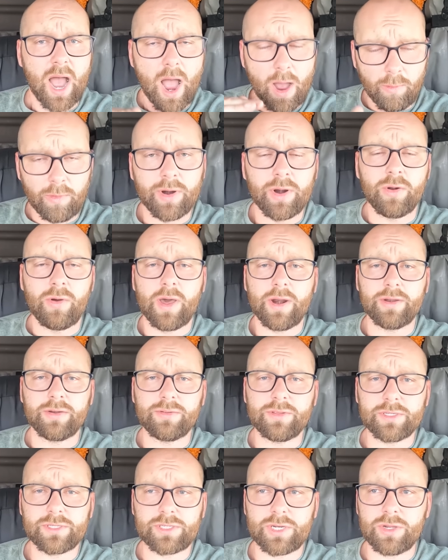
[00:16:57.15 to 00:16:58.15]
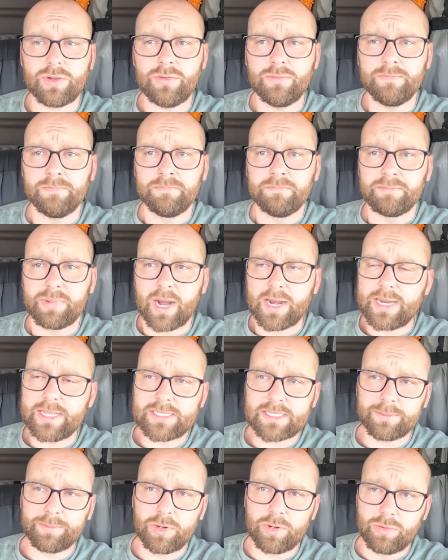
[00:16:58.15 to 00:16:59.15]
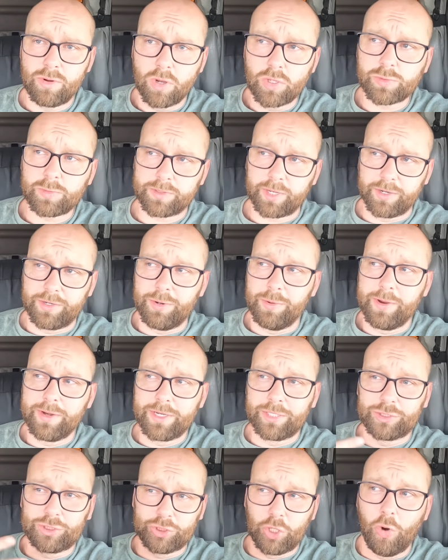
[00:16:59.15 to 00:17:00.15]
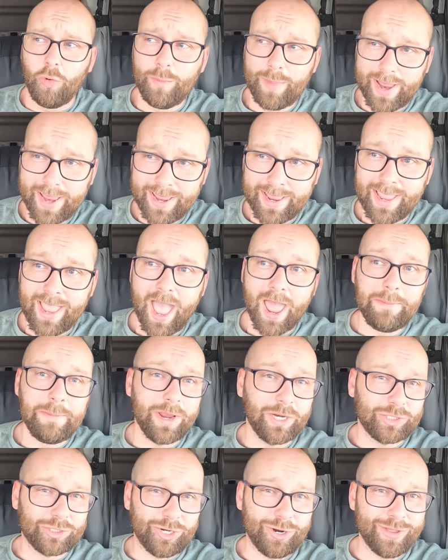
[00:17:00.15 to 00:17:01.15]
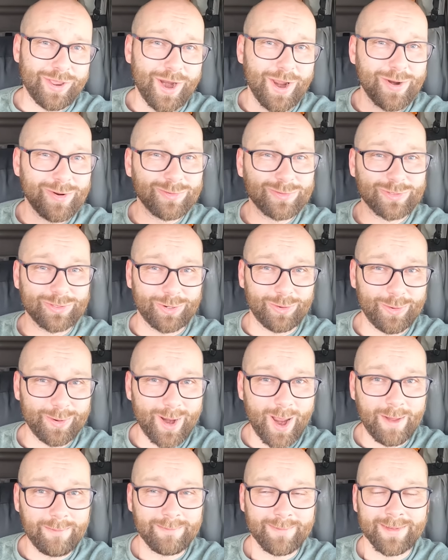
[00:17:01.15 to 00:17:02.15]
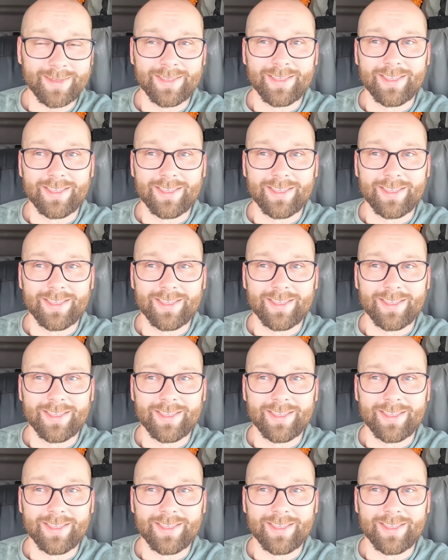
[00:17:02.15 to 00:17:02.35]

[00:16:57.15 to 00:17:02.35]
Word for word: I wanna know how to do this too, but I need someone who knows what they're doing to show me and make sure that I don't screw it up,